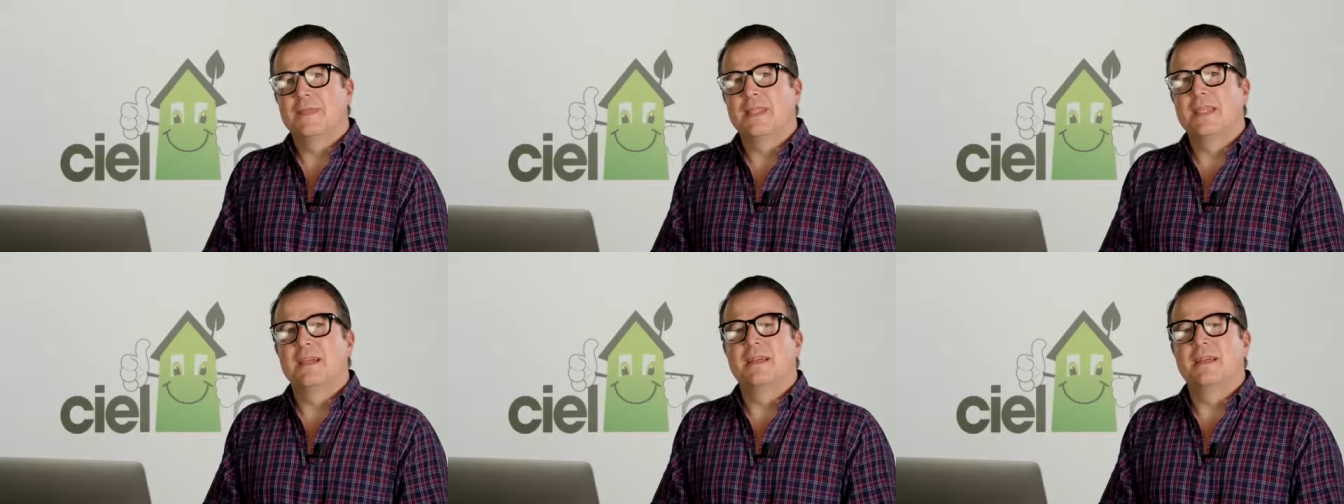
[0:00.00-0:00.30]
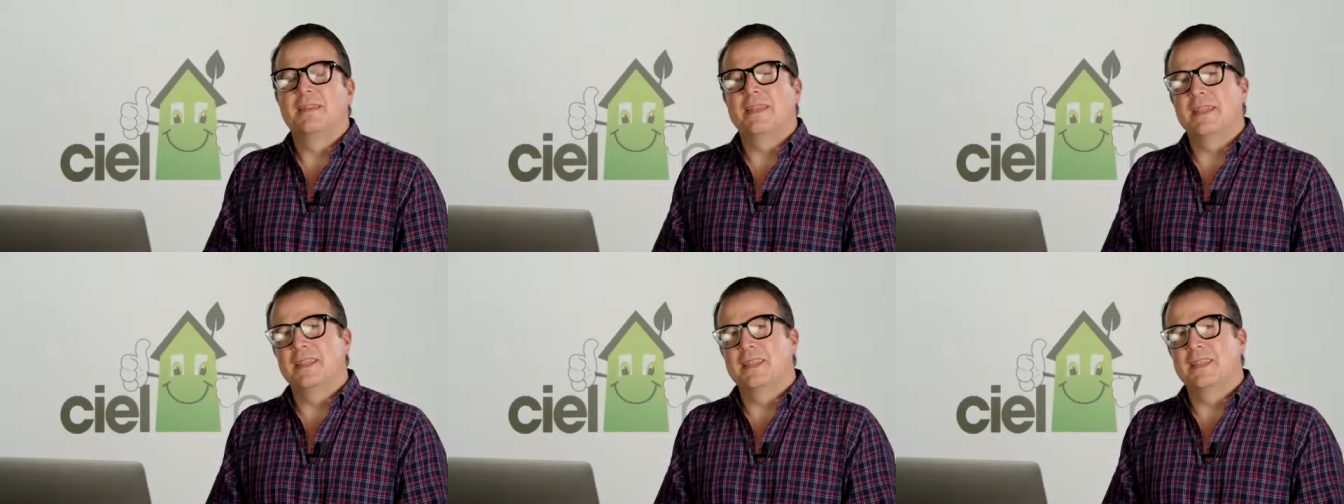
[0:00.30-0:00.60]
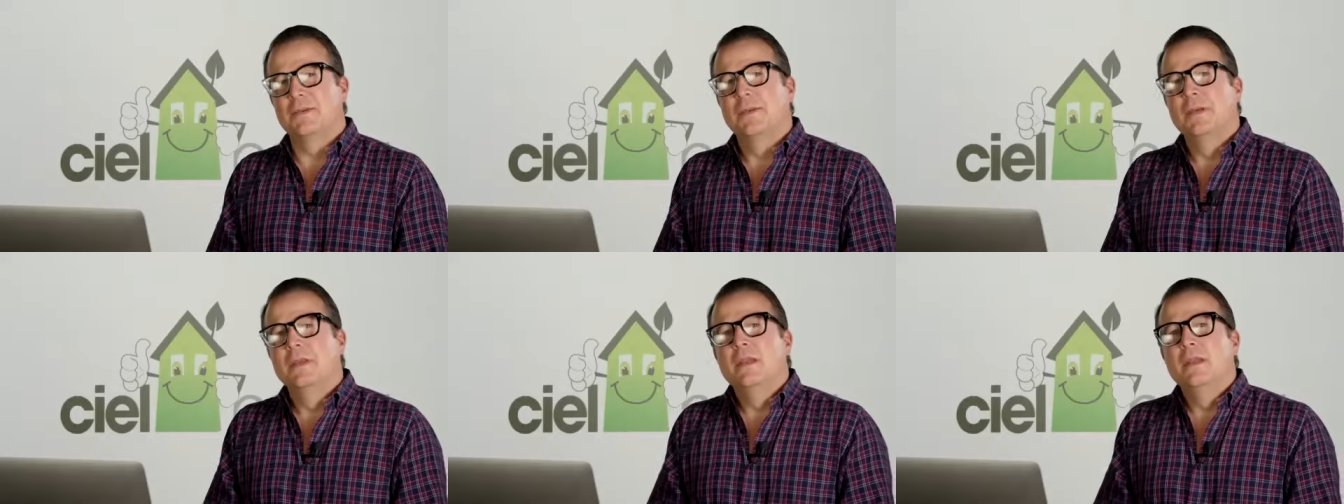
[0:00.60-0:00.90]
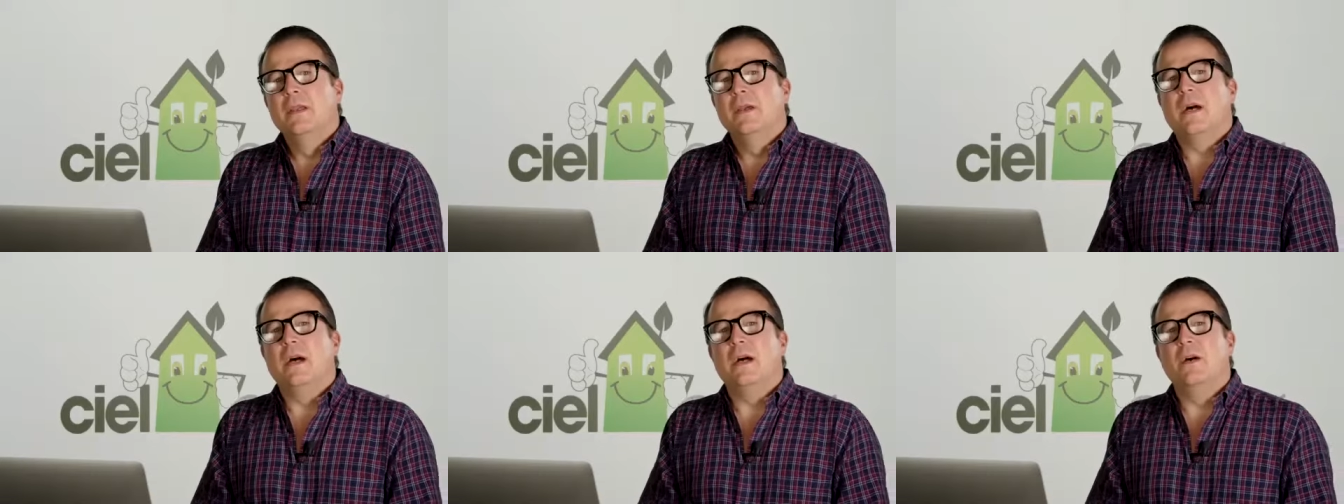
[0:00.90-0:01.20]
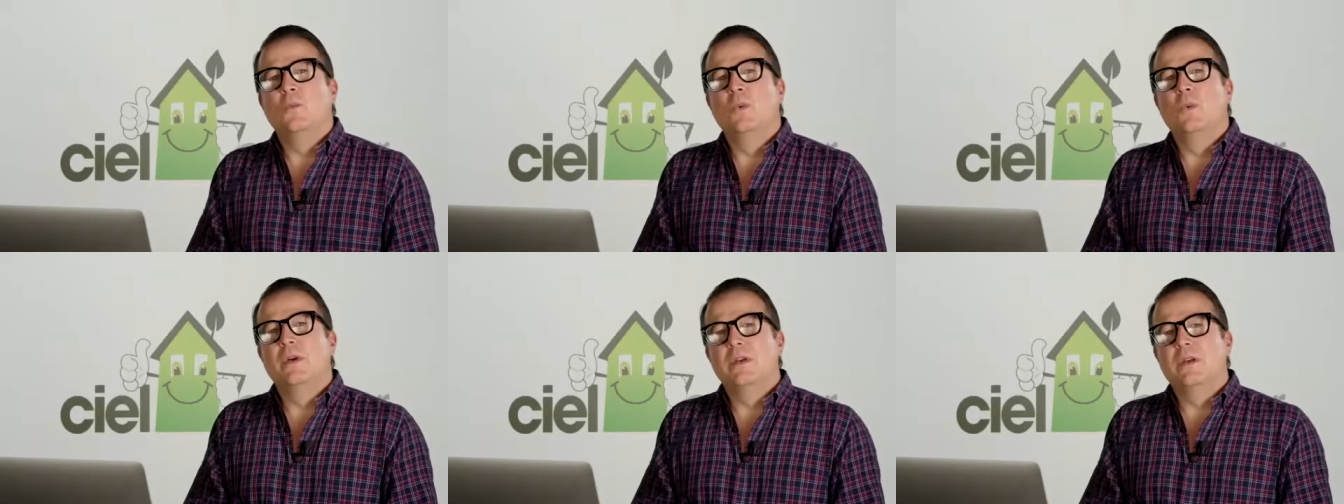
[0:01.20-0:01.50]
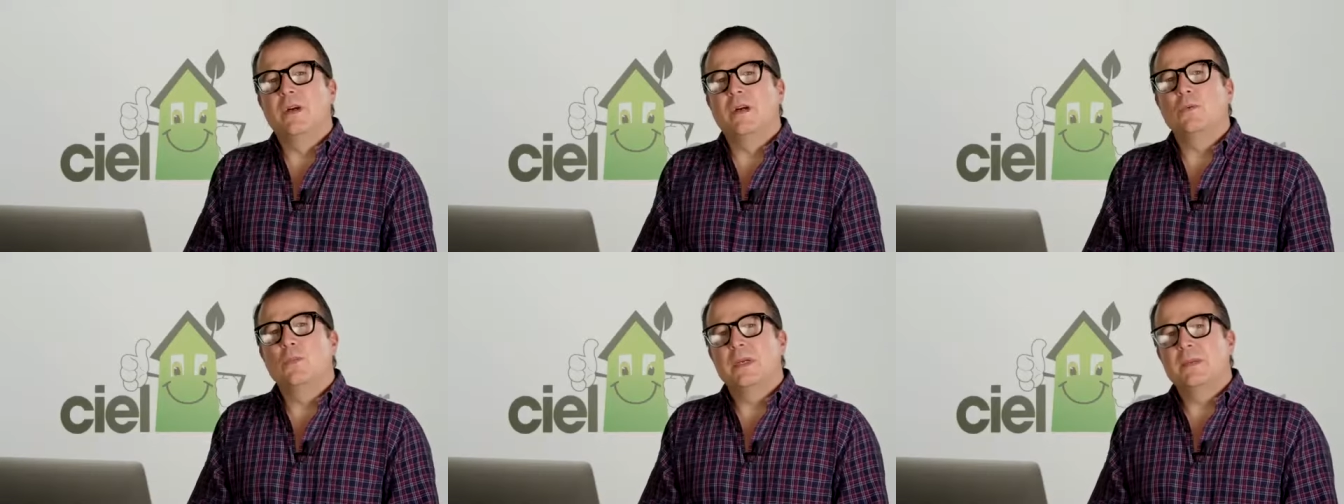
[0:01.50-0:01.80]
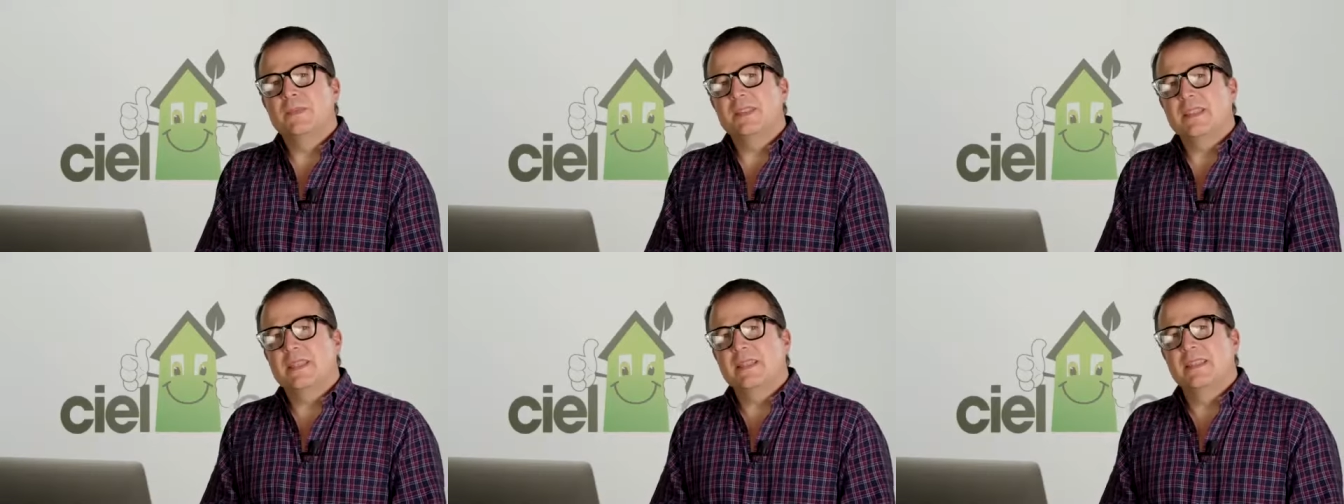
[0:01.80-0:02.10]
Oh, thank you. Uh, our
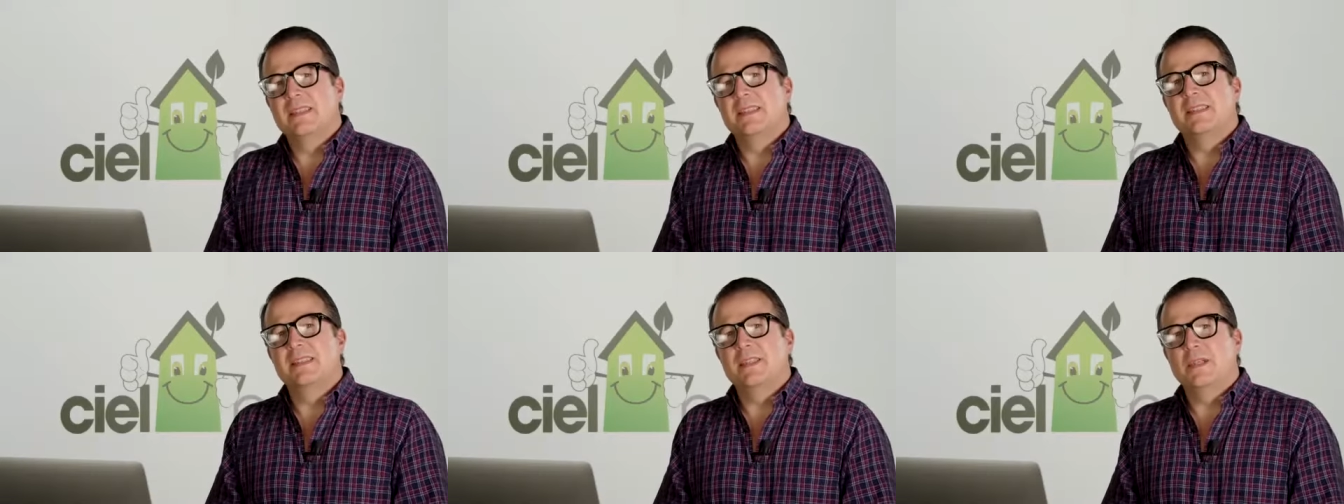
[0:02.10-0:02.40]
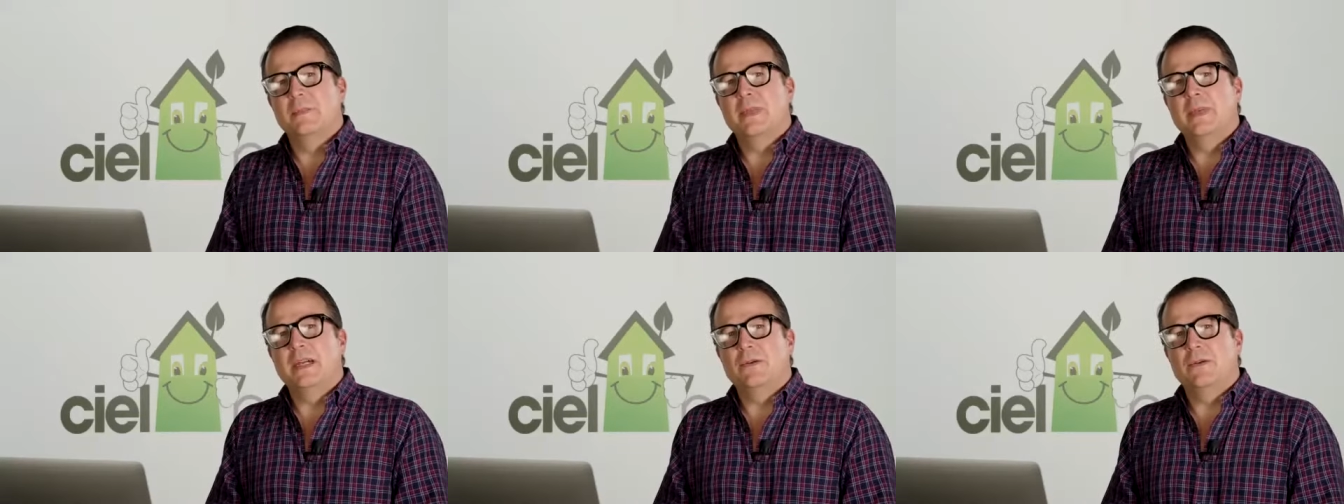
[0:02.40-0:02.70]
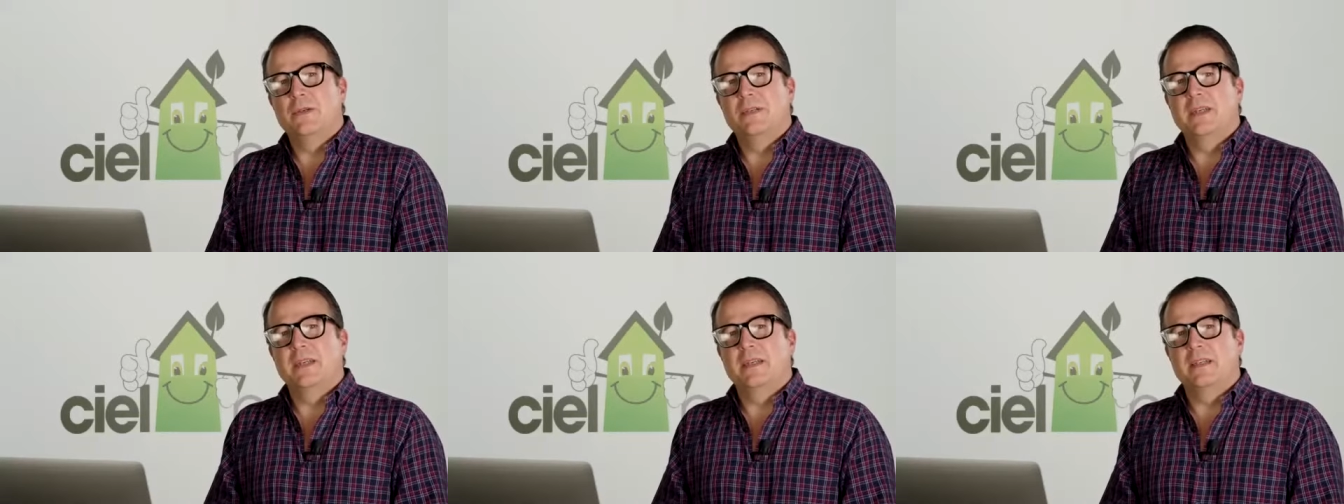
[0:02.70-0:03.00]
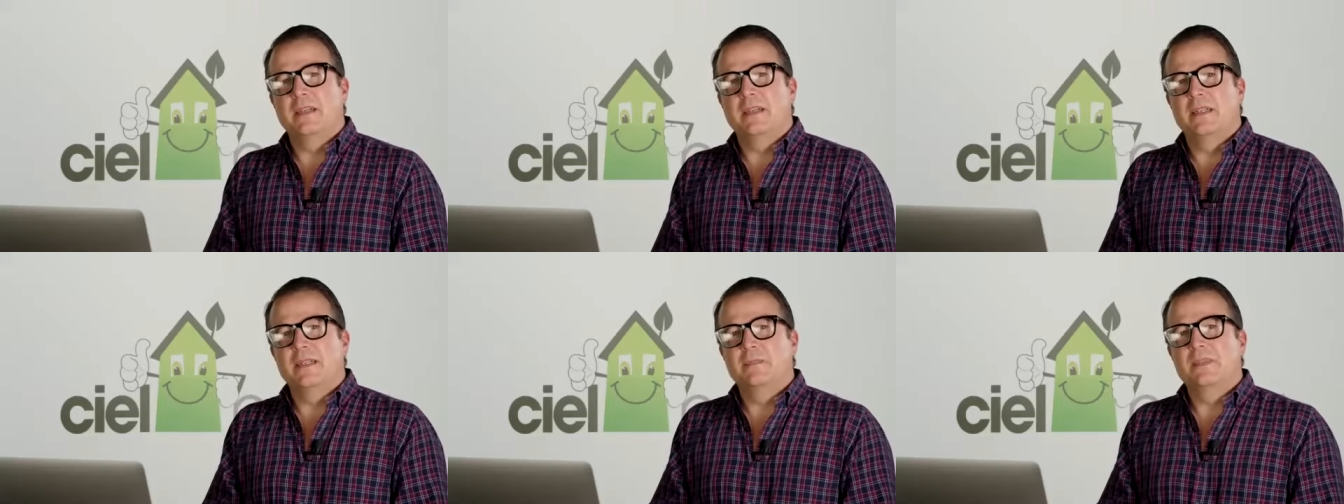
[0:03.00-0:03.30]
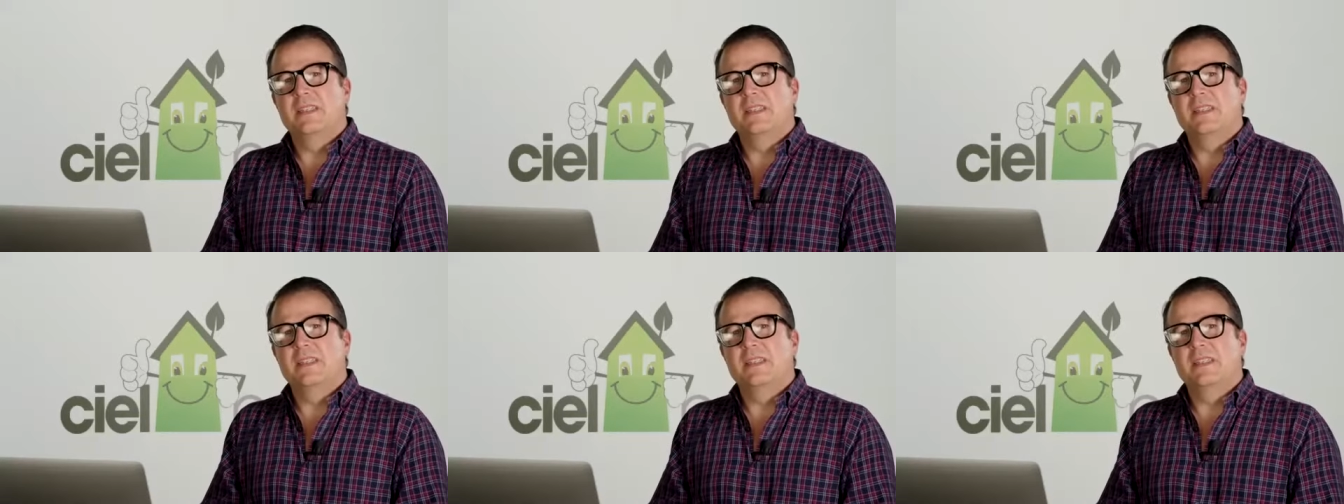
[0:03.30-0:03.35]
website is cielpower.com,